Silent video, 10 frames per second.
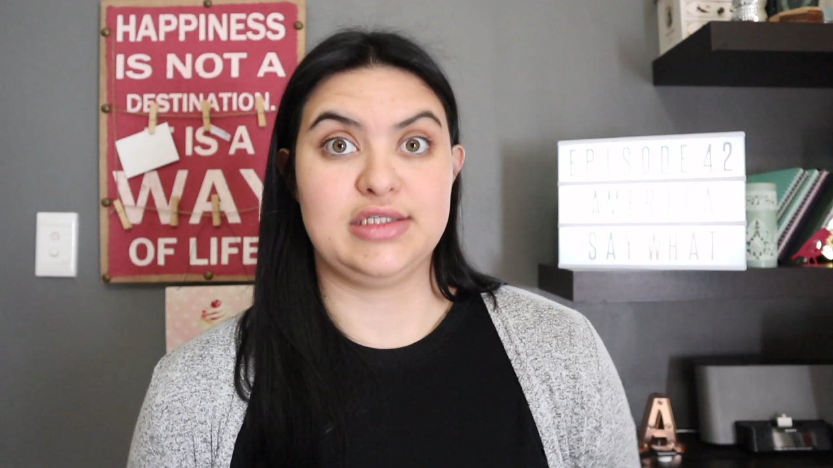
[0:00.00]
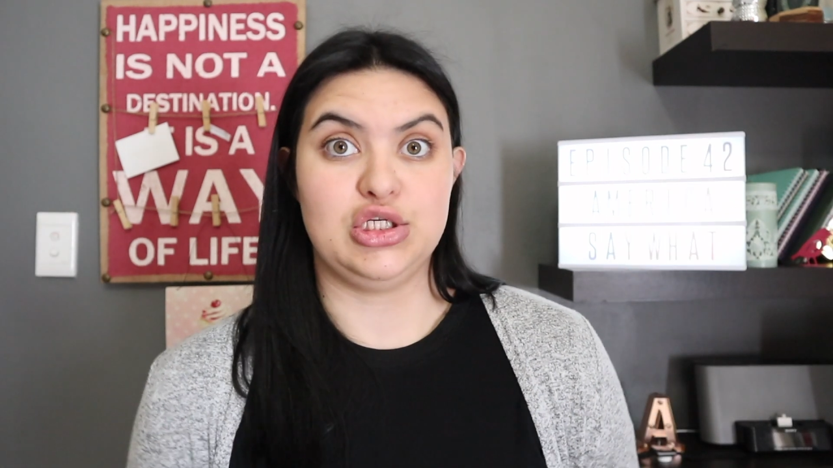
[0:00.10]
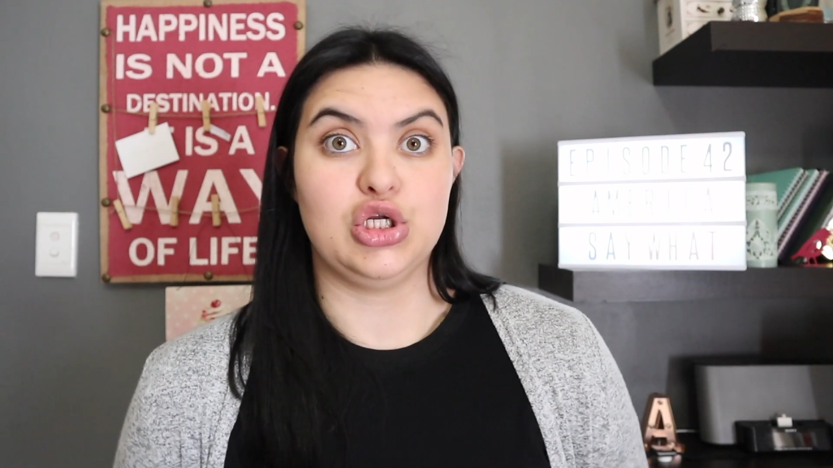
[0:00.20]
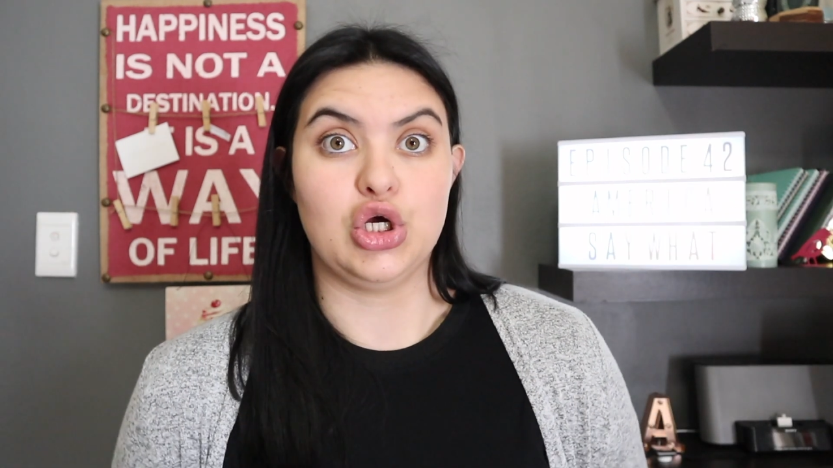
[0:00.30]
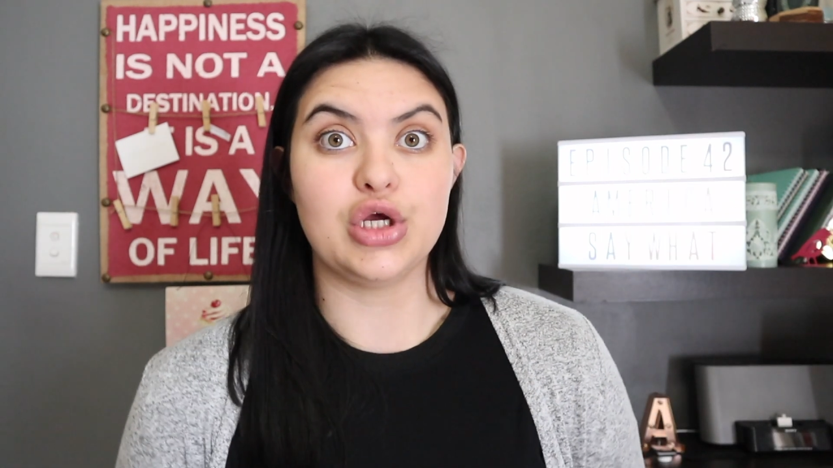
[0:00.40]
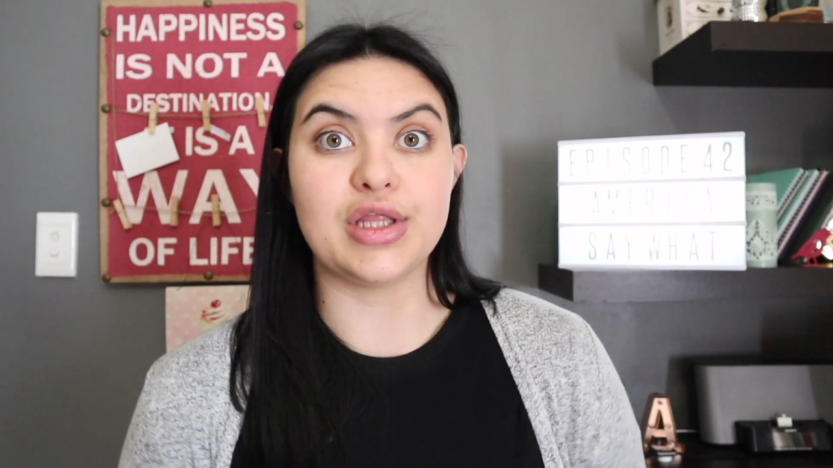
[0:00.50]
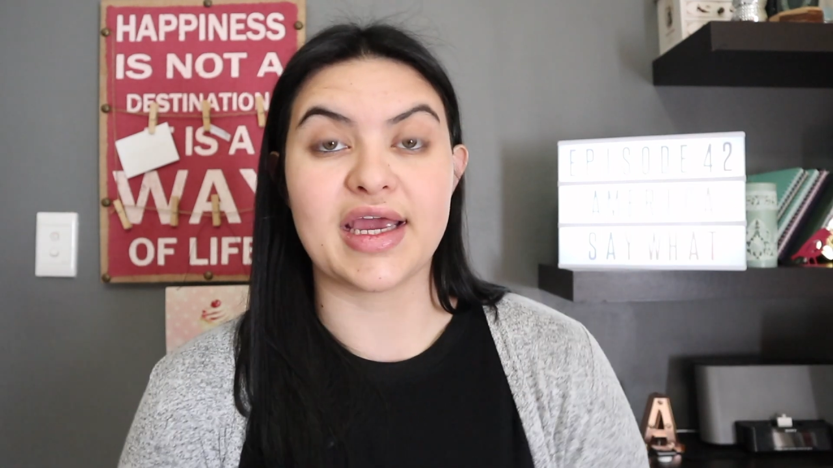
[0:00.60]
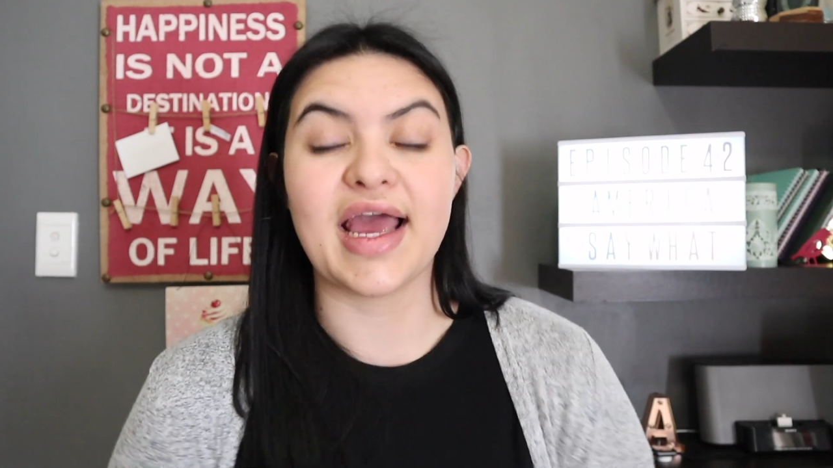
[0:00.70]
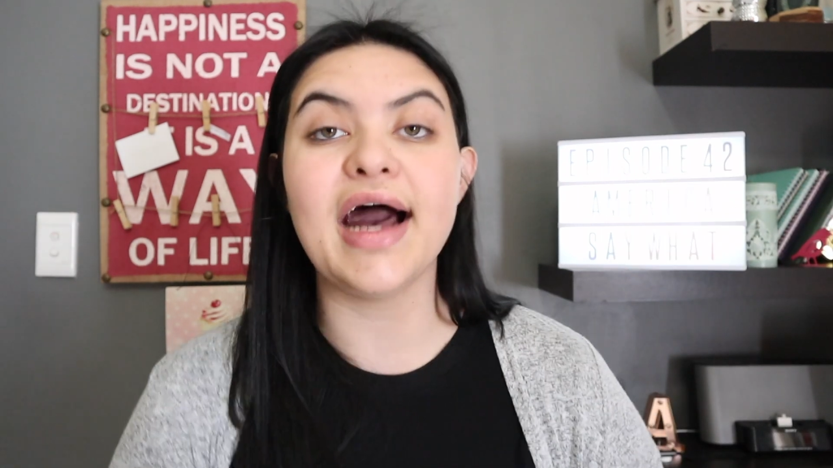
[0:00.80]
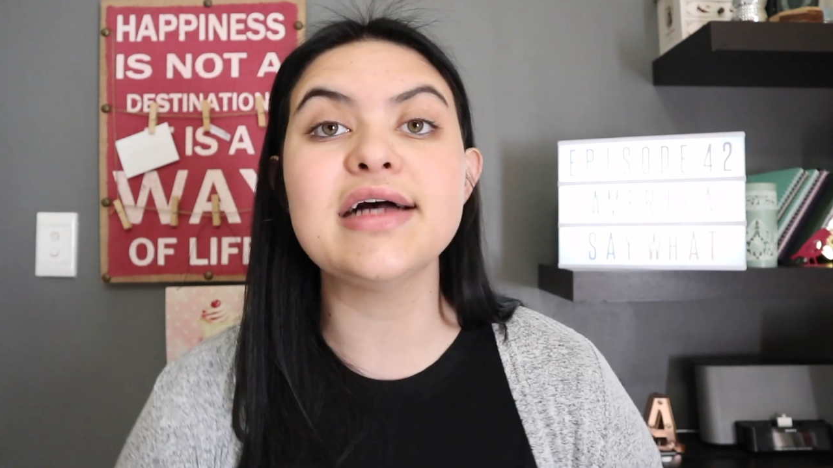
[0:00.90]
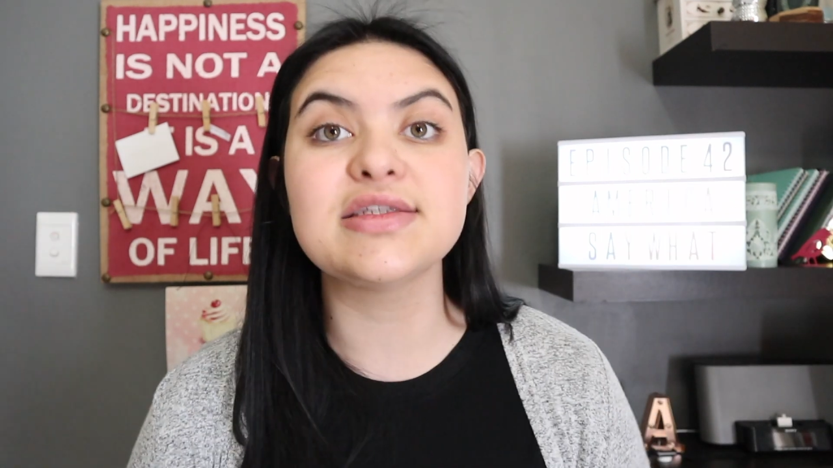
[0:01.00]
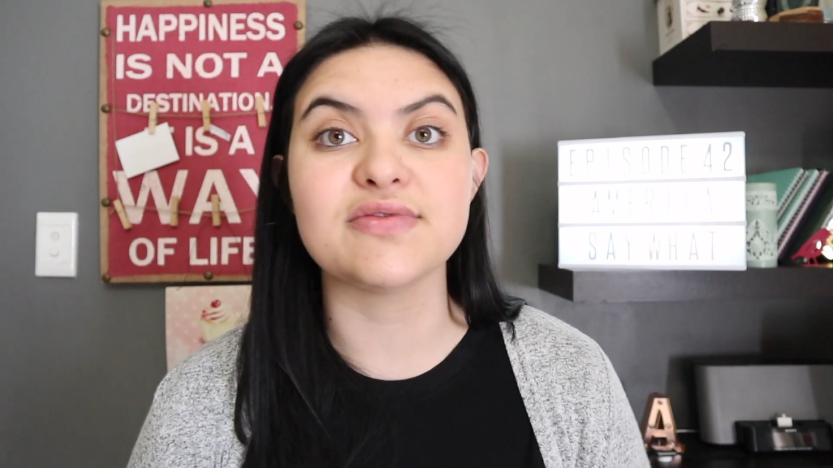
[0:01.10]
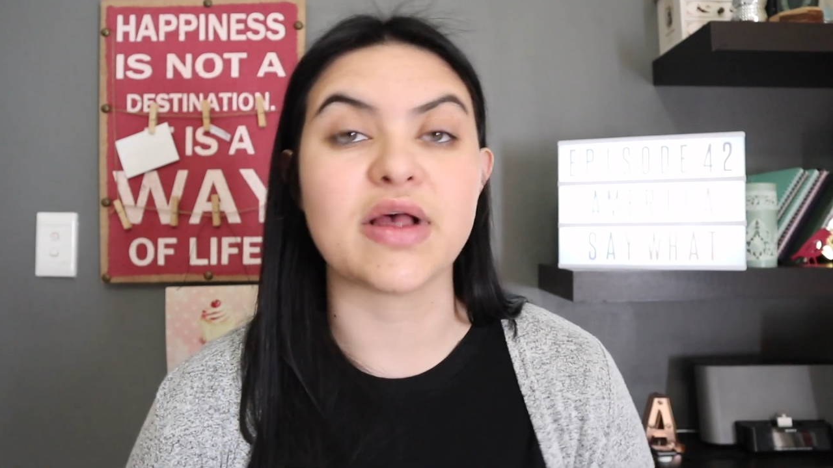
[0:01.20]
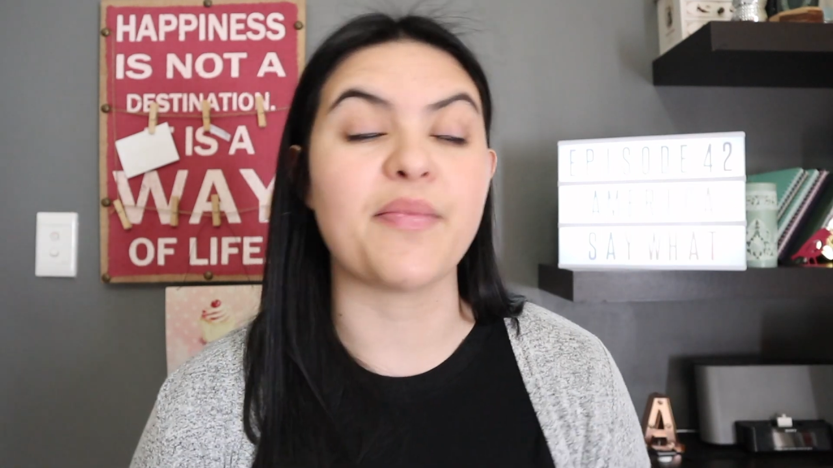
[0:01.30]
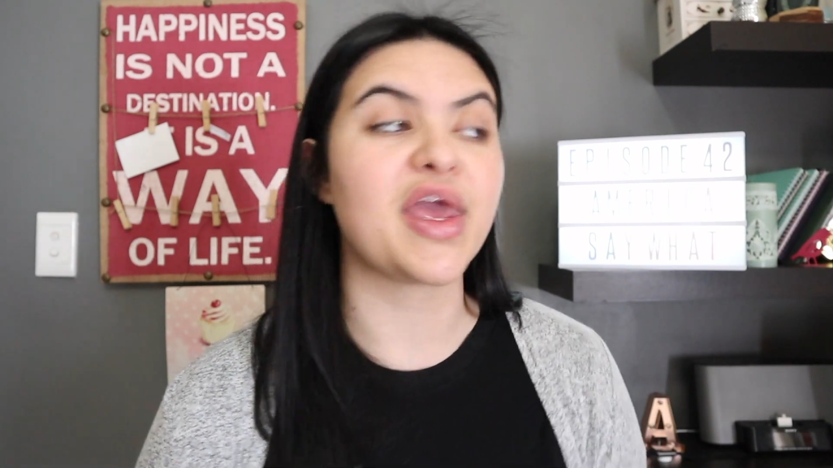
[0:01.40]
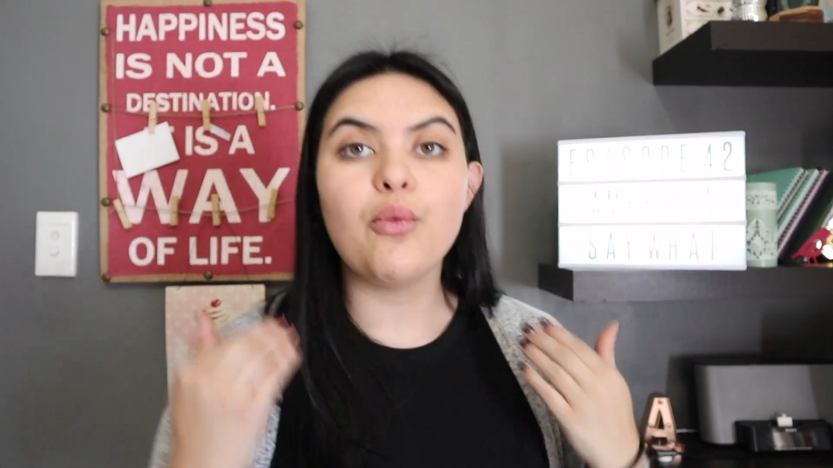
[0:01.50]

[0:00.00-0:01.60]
you know, that counts for something.